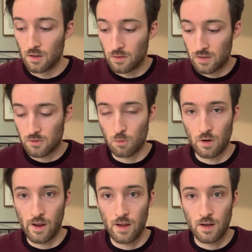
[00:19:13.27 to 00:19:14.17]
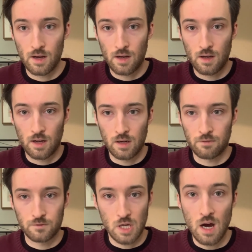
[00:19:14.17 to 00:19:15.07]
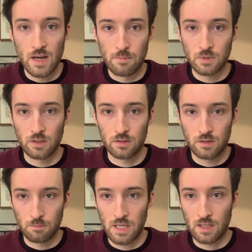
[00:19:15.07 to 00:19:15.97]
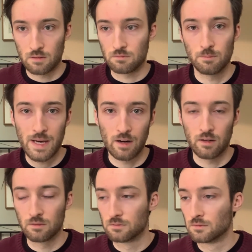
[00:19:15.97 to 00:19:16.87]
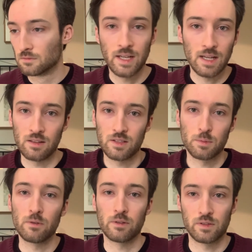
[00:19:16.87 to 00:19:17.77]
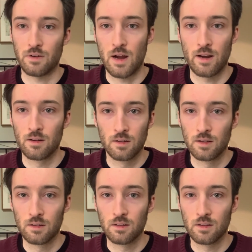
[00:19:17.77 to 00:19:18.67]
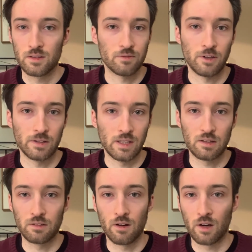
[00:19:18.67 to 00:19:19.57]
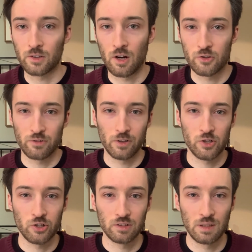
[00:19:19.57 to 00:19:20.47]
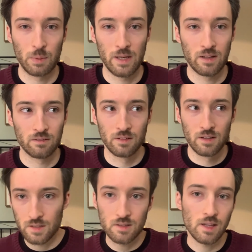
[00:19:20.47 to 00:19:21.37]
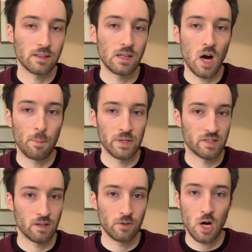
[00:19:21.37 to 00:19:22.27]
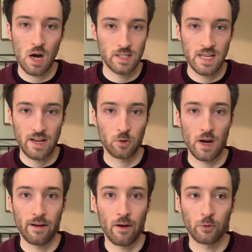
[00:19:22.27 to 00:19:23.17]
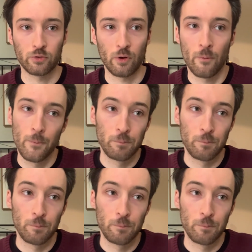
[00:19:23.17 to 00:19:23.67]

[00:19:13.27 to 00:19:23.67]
the story enough time to make it better. And again, this movie was fine. This is a fairly non-controversial opinion. This is like the opposite of a hot take right now. So